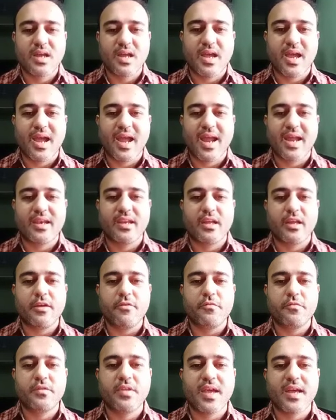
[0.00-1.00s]
and if
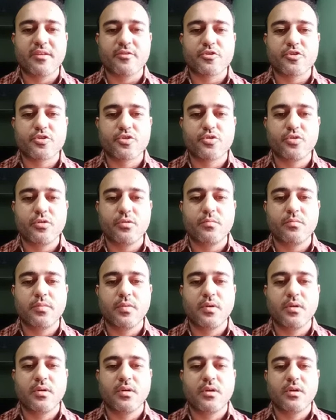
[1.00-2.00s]
there should
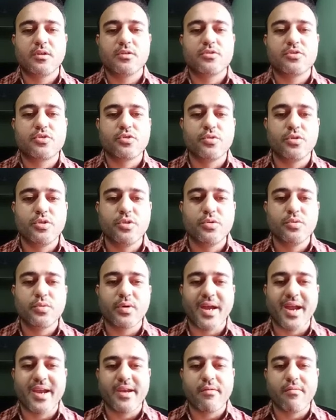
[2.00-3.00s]
to you
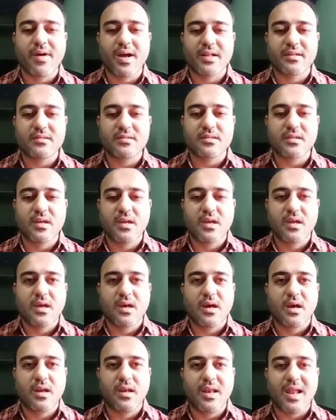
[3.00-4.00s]
advance
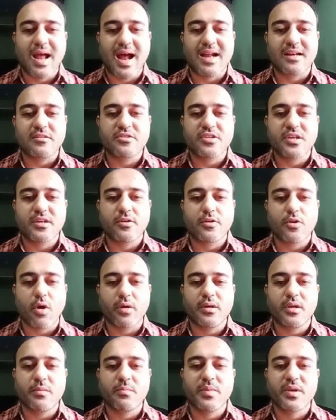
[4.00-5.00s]
a large and
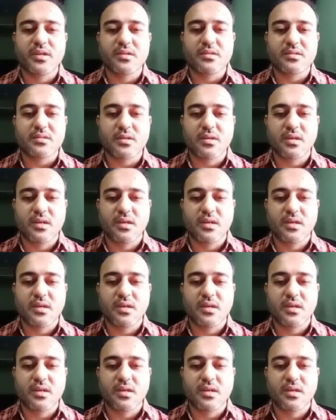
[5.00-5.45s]
tawny beast,